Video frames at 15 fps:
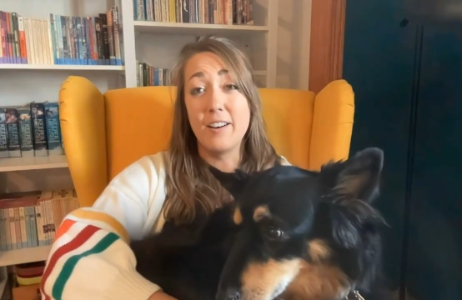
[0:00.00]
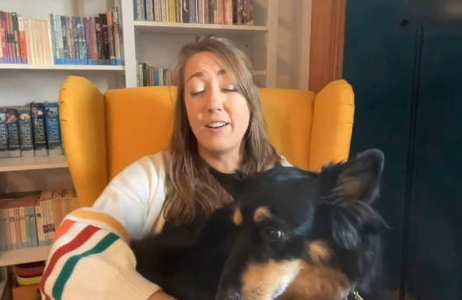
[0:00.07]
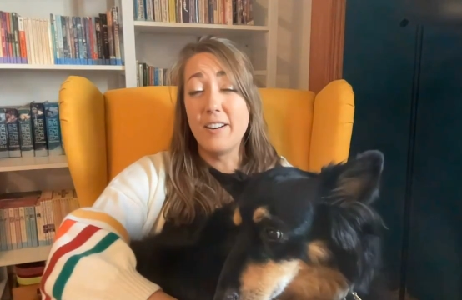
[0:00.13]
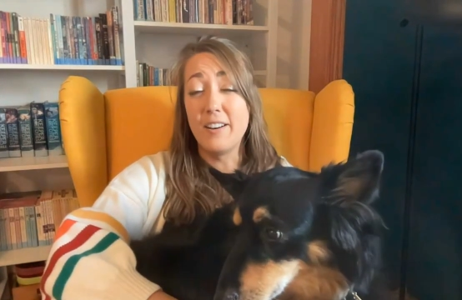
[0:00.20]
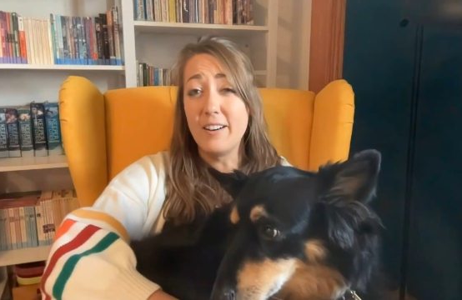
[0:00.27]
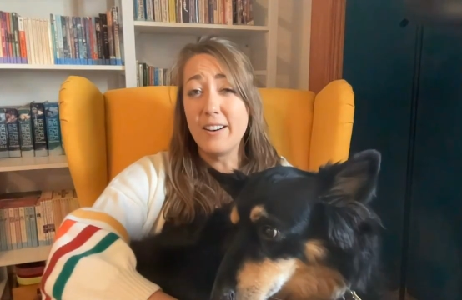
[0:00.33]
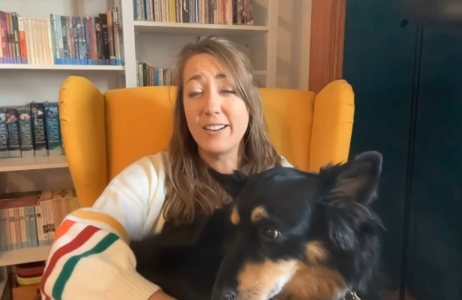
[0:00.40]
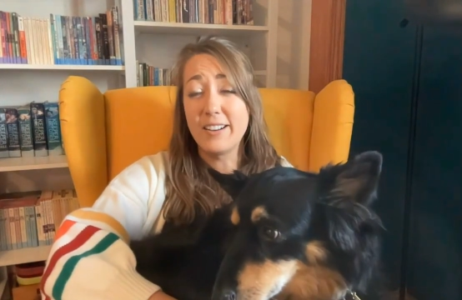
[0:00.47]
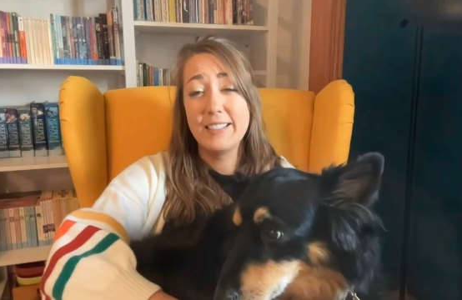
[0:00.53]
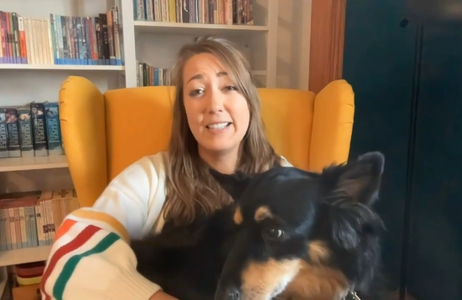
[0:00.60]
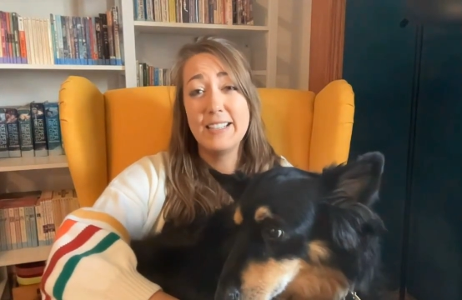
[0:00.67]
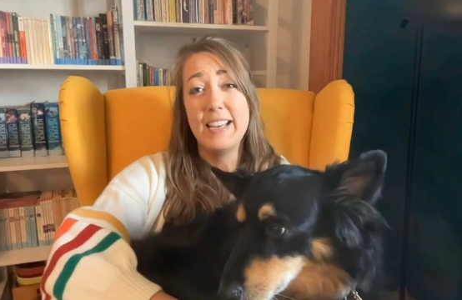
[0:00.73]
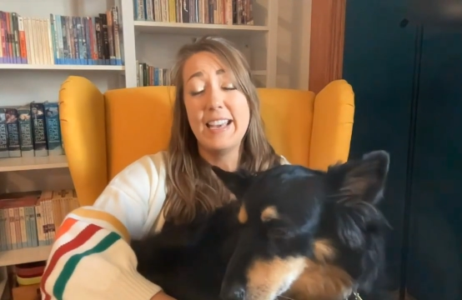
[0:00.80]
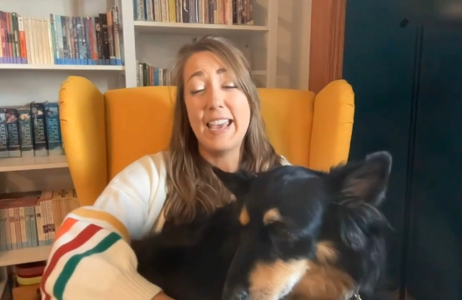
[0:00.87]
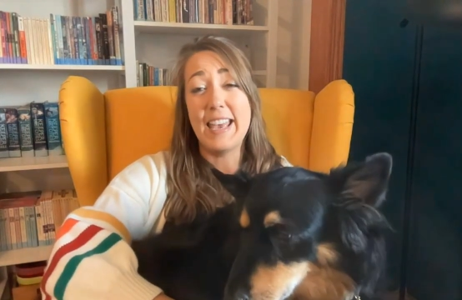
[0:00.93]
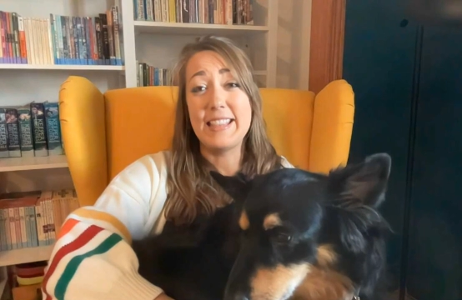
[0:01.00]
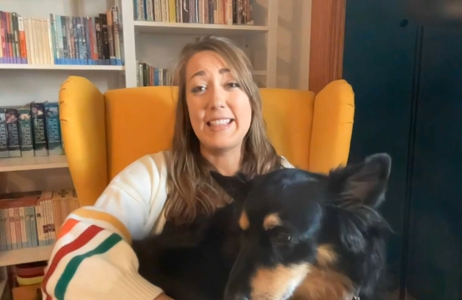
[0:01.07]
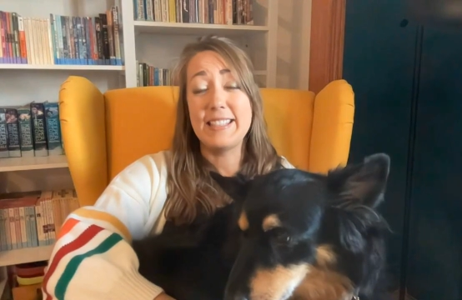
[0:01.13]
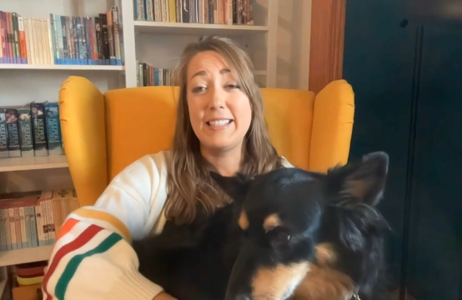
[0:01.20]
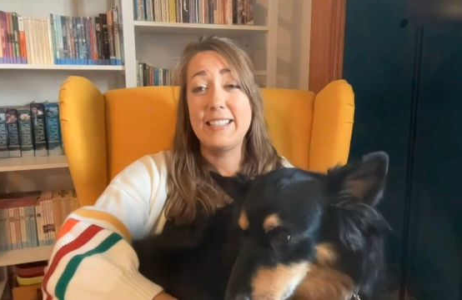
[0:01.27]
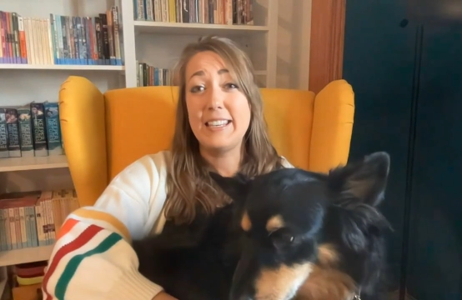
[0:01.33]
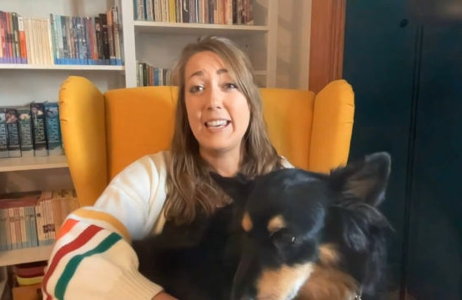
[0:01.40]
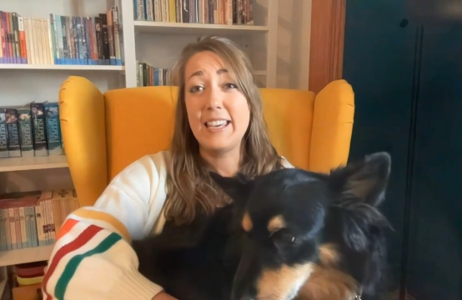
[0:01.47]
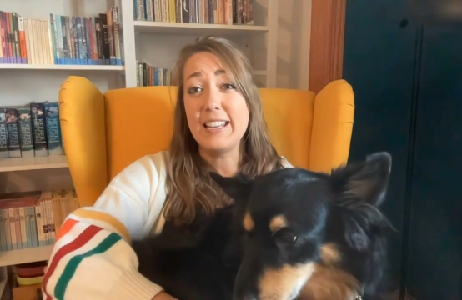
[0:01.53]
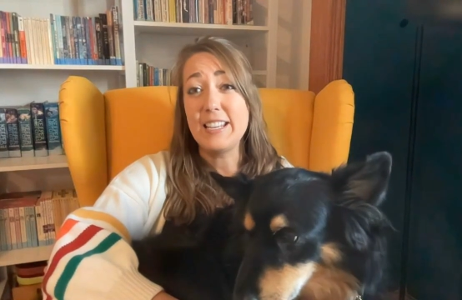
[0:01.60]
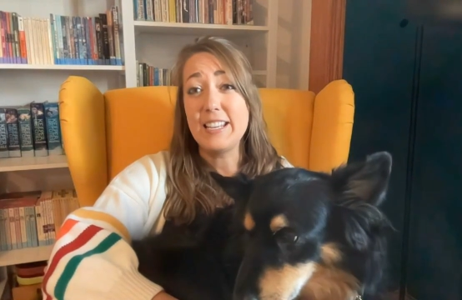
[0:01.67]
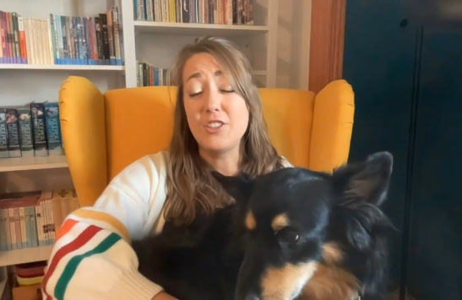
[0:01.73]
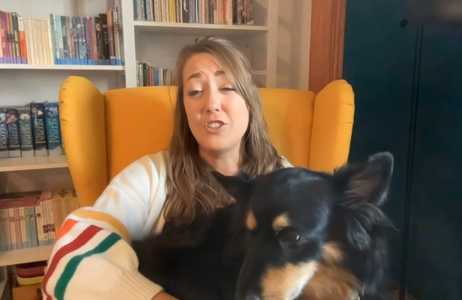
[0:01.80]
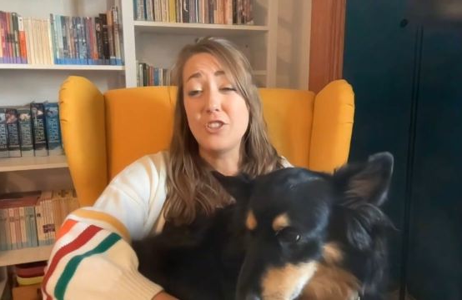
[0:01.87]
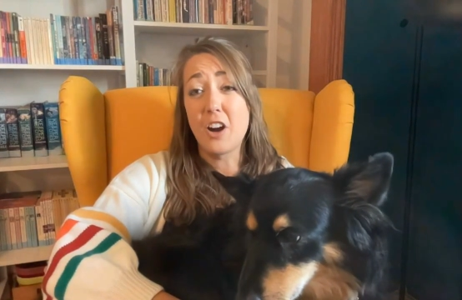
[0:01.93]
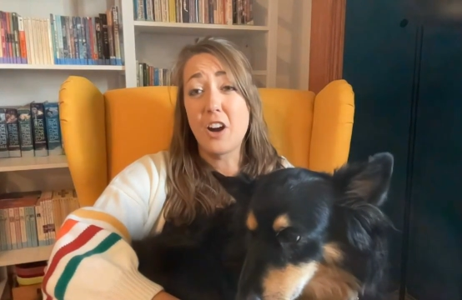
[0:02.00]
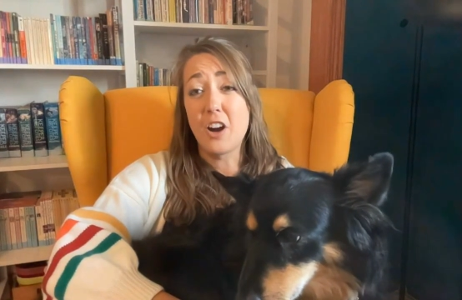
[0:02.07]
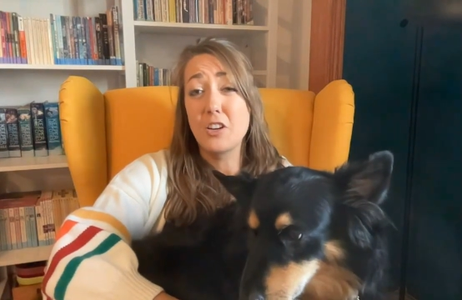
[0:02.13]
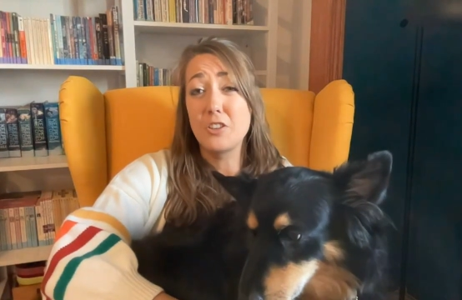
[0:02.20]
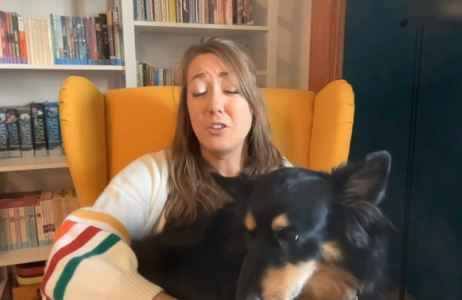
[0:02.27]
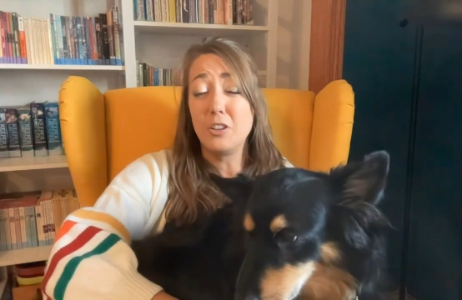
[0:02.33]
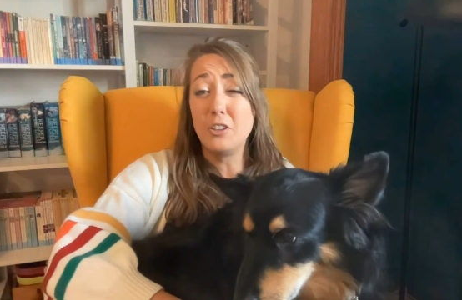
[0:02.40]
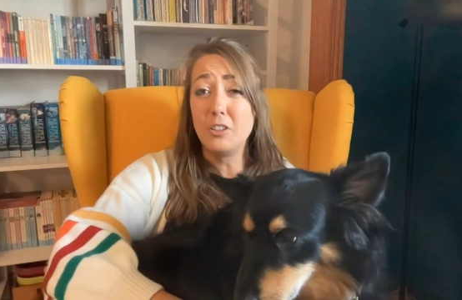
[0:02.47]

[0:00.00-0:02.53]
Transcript: Oh, it's getting dark